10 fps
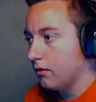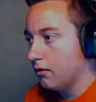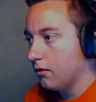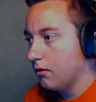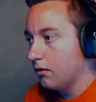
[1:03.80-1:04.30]

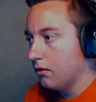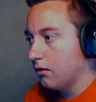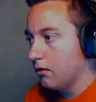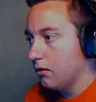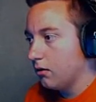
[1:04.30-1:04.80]

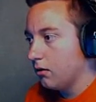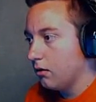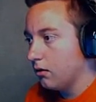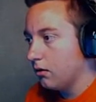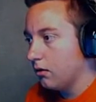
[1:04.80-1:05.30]

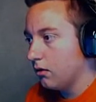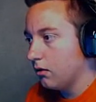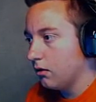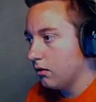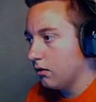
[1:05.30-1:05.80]

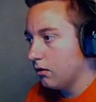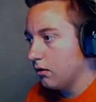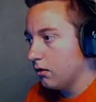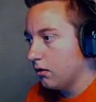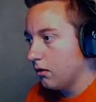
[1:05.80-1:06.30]
No one is speaking in this clip.